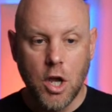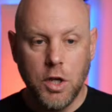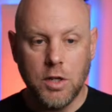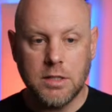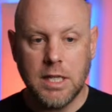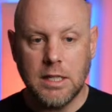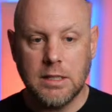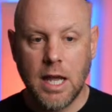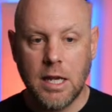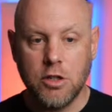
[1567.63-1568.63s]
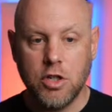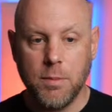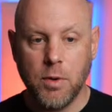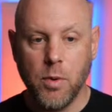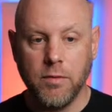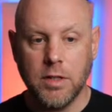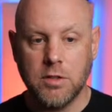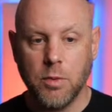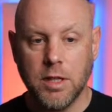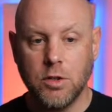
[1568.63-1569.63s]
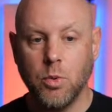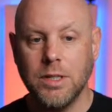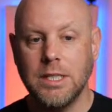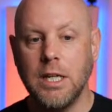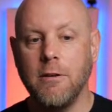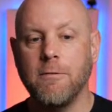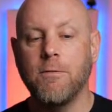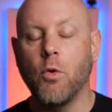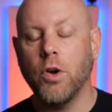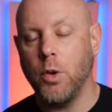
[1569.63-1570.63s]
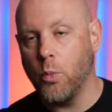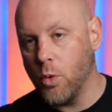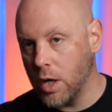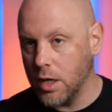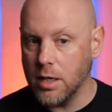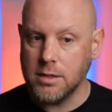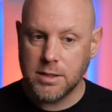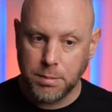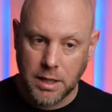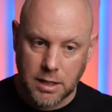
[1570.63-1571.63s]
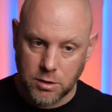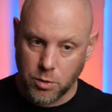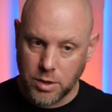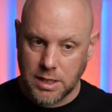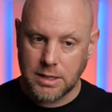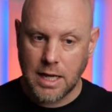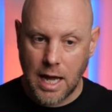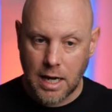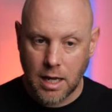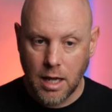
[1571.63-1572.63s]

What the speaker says: You can see 10 ship equivalents with a 20-41 split, 20 attack.